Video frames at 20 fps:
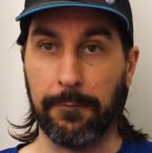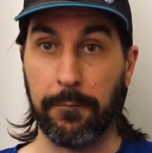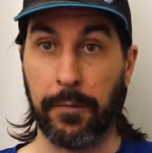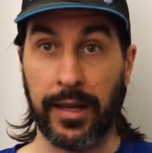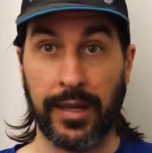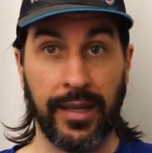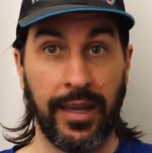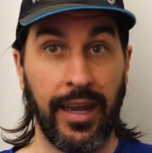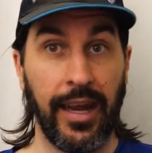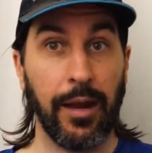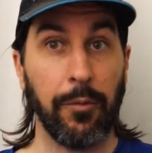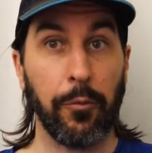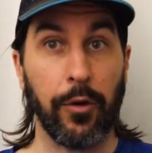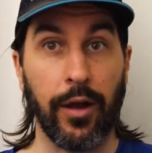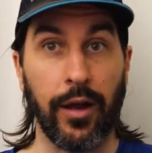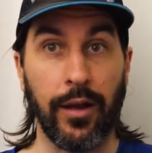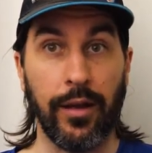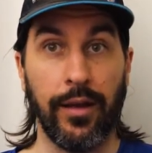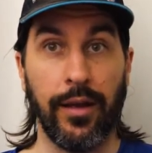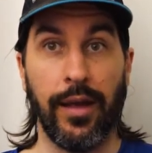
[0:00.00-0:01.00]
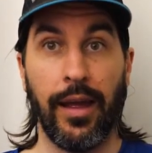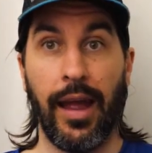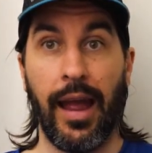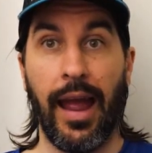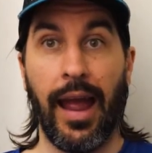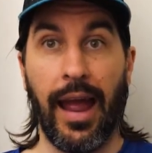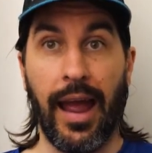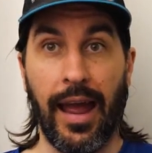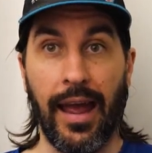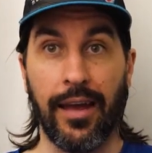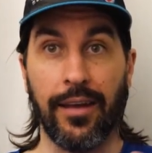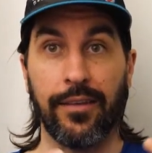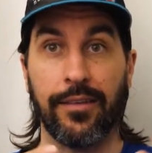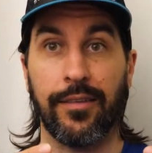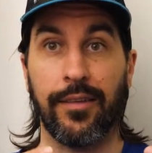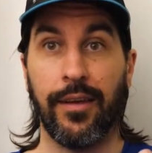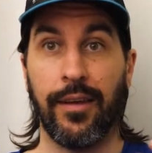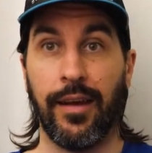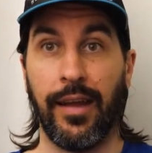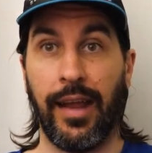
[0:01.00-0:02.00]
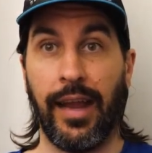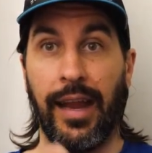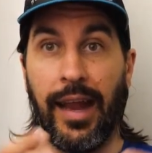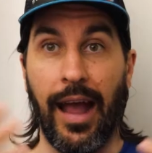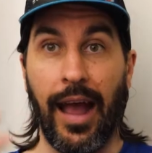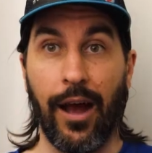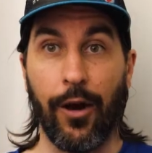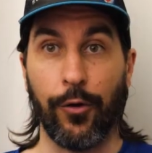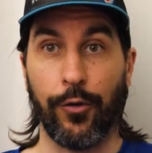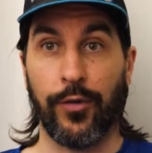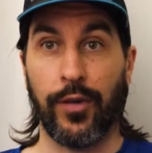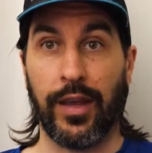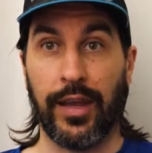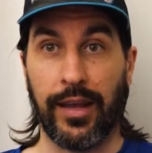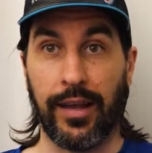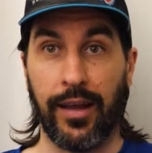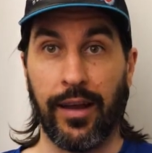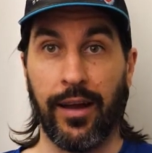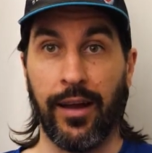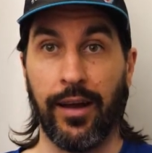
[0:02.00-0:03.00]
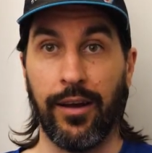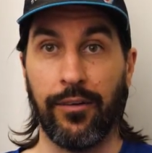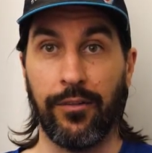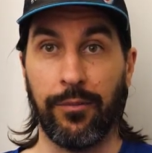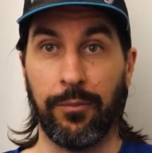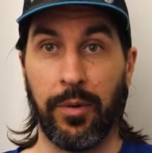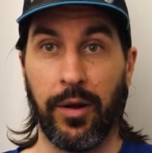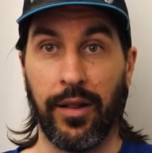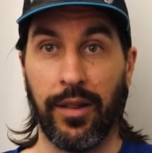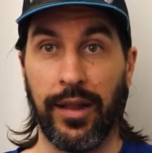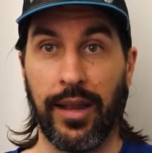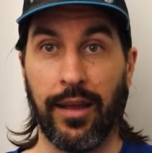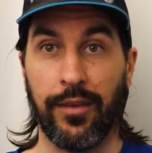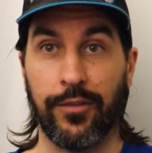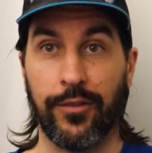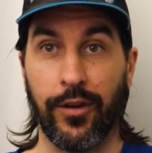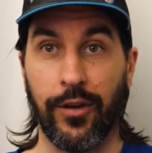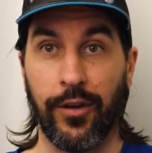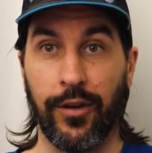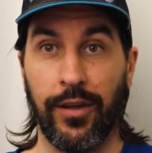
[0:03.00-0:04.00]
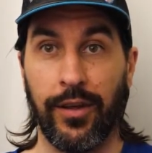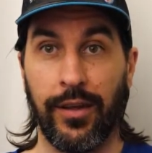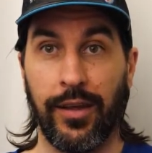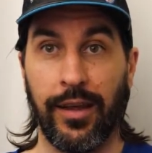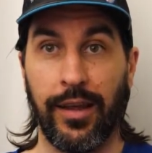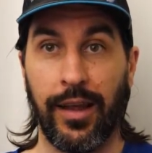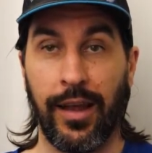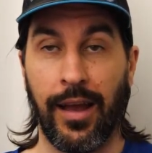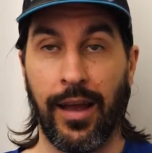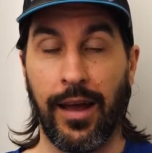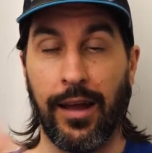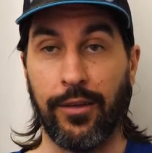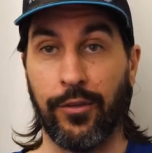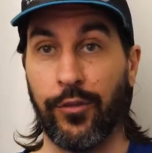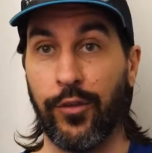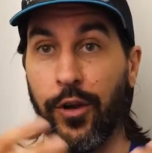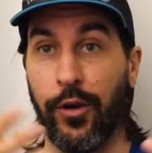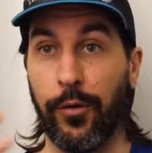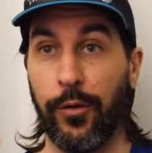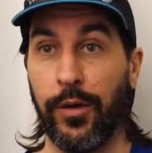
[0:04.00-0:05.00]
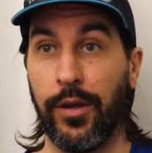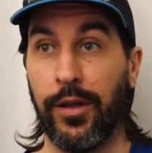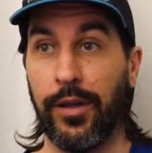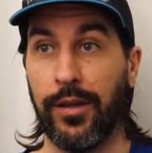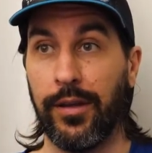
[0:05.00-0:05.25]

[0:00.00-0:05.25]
my camera has a housing of polyester. So